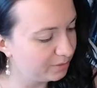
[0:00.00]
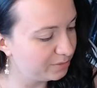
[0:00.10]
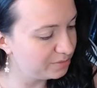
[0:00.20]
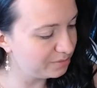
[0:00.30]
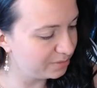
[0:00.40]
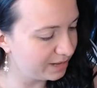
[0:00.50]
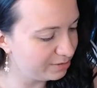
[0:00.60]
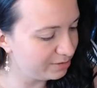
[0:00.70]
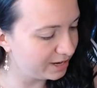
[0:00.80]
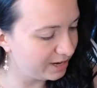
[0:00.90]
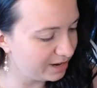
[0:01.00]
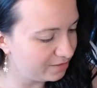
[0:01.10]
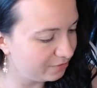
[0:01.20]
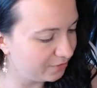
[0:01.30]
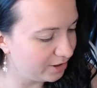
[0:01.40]
Ooh, Hello Kitty and
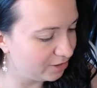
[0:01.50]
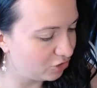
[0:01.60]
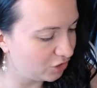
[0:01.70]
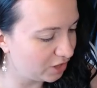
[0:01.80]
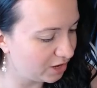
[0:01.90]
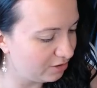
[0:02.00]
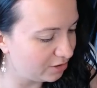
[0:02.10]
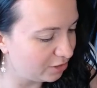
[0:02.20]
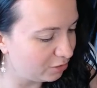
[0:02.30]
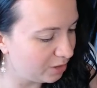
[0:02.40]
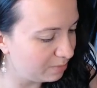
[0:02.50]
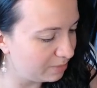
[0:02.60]
friends are sharing your sweet